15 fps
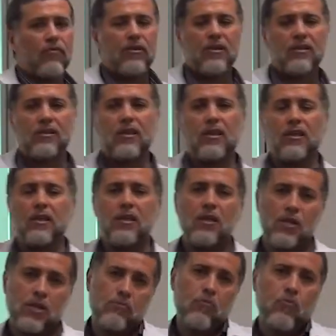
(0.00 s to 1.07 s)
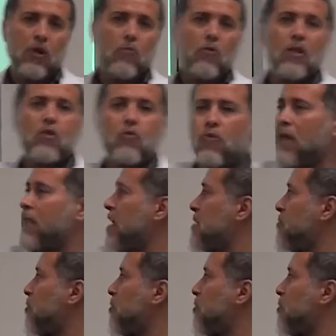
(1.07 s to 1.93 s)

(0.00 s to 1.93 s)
this where the wave is